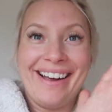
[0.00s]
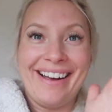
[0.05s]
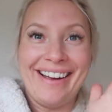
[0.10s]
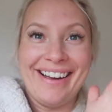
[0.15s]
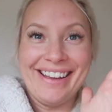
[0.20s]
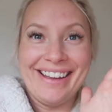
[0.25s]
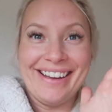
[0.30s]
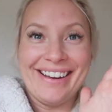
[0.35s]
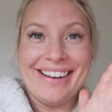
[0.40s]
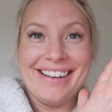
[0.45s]

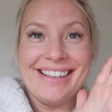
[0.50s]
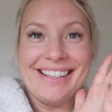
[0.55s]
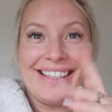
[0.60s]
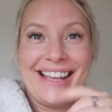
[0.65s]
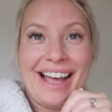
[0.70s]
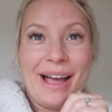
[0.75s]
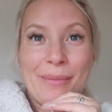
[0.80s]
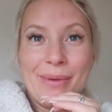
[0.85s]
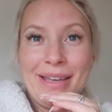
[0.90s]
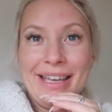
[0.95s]
Hi guys,
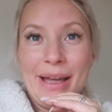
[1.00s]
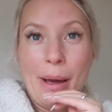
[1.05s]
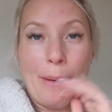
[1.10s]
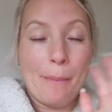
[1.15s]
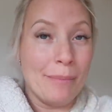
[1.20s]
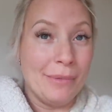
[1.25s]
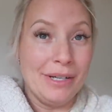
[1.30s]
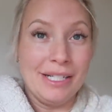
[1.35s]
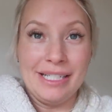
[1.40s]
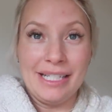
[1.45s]
happy
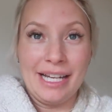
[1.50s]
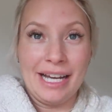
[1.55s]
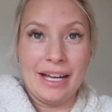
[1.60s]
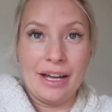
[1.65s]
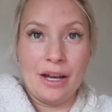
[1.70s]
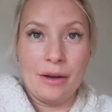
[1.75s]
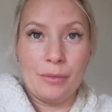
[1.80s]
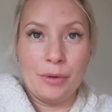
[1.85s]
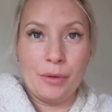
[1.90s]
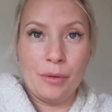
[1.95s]
Monday. I
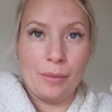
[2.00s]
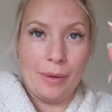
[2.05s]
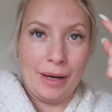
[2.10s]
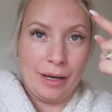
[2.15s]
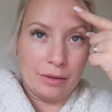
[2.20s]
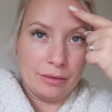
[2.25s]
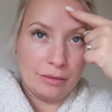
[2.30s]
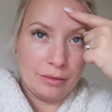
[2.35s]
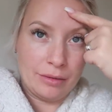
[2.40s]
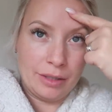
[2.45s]
hope you're
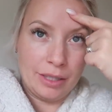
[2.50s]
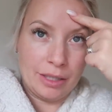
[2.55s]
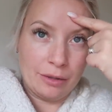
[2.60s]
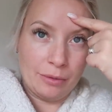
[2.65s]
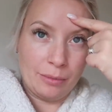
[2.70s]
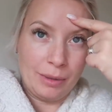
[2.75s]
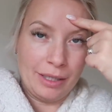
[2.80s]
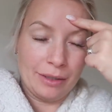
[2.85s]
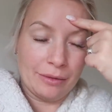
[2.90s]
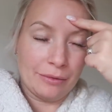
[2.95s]
well.
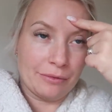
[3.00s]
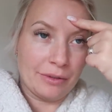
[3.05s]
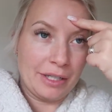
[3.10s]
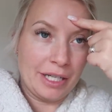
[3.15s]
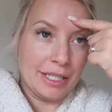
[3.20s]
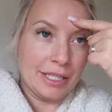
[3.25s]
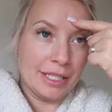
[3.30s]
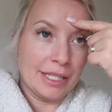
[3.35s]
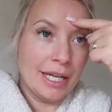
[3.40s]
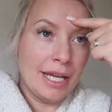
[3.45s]
Ignore my little
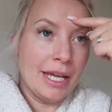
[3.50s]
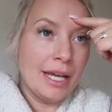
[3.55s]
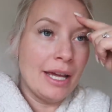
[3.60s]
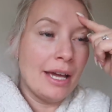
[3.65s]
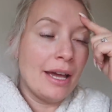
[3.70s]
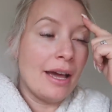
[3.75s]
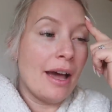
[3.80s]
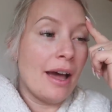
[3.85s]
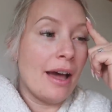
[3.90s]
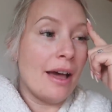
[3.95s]
friend.
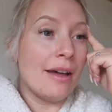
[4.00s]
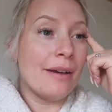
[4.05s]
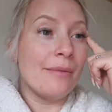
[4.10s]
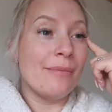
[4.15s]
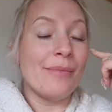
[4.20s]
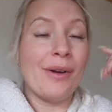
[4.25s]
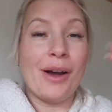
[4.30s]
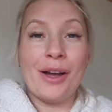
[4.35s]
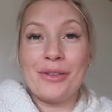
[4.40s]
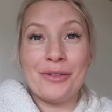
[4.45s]

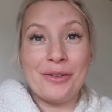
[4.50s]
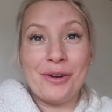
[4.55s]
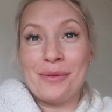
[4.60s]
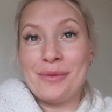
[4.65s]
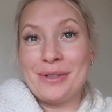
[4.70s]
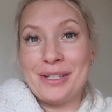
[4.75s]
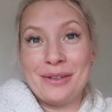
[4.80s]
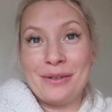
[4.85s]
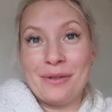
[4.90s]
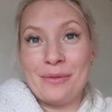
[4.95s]
I thought I
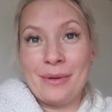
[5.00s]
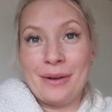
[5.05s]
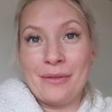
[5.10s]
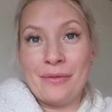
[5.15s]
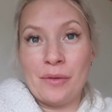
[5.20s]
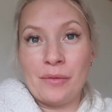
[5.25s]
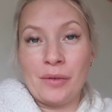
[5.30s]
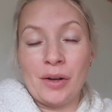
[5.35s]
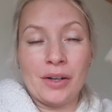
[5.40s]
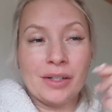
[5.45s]
would do a bit of
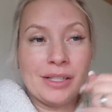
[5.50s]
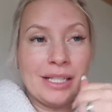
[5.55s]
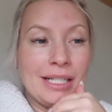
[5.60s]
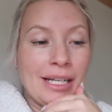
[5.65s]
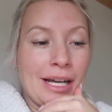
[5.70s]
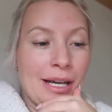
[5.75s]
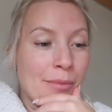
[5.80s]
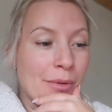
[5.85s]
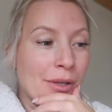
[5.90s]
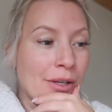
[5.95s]
a vlog
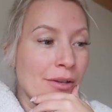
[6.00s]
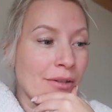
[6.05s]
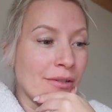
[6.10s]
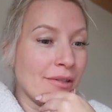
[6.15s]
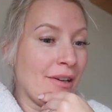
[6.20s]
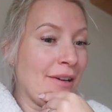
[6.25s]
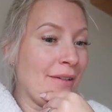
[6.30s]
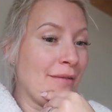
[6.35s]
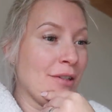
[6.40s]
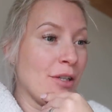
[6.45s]
today because
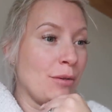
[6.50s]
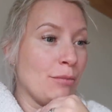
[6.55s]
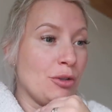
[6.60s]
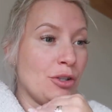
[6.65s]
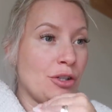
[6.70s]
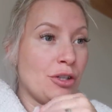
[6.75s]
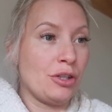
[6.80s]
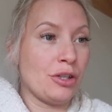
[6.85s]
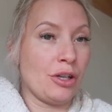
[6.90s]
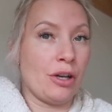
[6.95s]
I have so
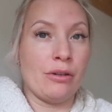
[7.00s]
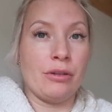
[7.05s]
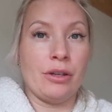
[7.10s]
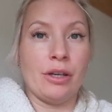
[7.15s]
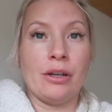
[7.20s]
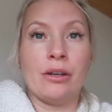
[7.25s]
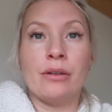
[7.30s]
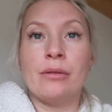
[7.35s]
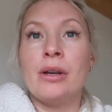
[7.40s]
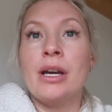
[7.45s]
much to show
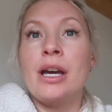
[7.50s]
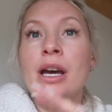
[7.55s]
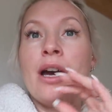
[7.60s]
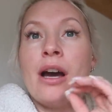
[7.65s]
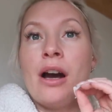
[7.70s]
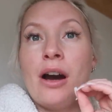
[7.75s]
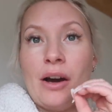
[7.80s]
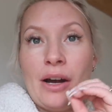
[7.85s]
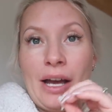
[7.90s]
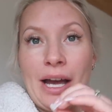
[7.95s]
you.
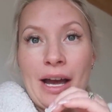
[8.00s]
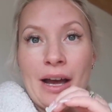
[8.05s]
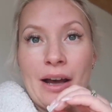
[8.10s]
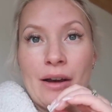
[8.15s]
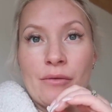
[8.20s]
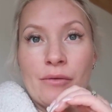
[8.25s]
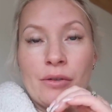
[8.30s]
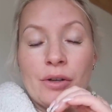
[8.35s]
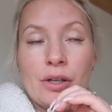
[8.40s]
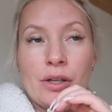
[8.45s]
I
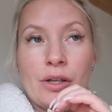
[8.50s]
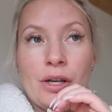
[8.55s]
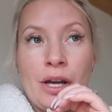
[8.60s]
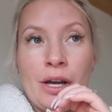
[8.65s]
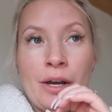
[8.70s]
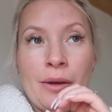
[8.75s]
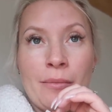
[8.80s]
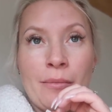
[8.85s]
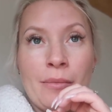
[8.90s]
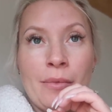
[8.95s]
have
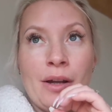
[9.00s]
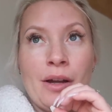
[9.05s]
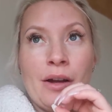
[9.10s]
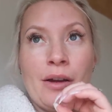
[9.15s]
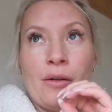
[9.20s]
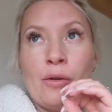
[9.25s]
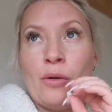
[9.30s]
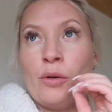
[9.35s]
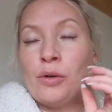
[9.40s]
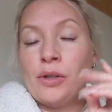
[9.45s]

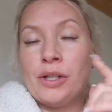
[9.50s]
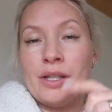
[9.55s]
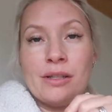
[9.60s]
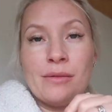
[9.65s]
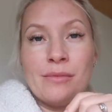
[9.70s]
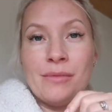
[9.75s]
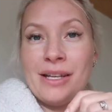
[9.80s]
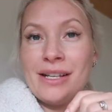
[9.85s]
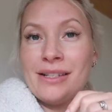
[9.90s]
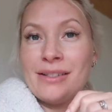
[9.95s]
ordered
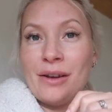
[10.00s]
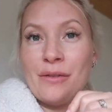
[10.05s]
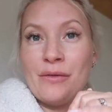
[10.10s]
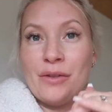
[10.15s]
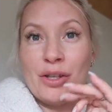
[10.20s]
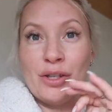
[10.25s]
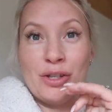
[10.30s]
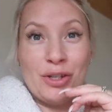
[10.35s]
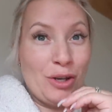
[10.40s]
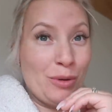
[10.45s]
some things over
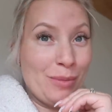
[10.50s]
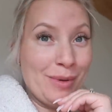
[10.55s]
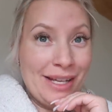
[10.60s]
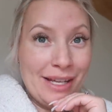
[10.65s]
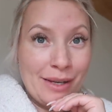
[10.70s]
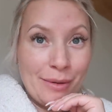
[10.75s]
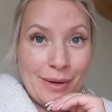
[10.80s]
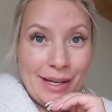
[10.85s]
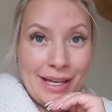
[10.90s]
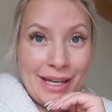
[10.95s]
the
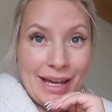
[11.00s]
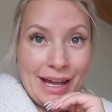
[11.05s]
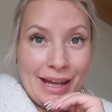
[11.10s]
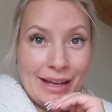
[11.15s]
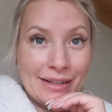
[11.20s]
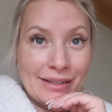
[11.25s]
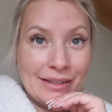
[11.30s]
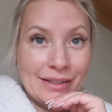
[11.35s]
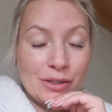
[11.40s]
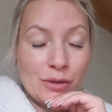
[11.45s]
Jubilee
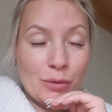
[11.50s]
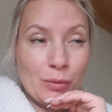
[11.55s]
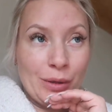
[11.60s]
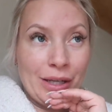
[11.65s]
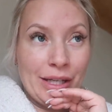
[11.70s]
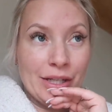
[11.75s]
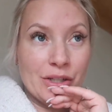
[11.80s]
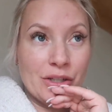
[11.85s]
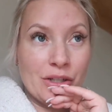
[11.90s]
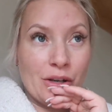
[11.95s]
weekend,
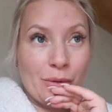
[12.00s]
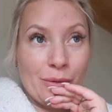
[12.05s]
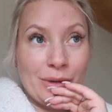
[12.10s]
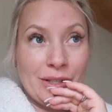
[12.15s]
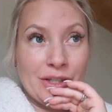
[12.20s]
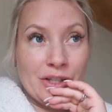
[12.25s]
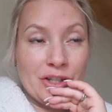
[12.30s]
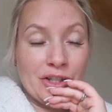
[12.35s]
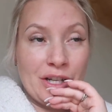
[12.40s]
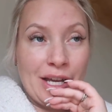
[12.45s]
which I
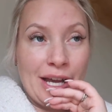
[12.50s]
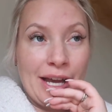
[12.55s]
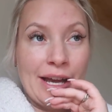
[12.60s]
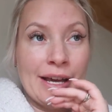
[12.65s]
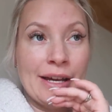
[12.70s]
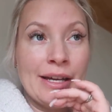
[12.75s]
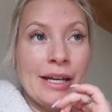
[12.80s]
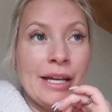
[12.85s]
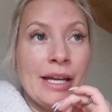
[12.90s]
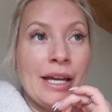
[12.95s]
want to
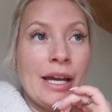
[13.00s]
share.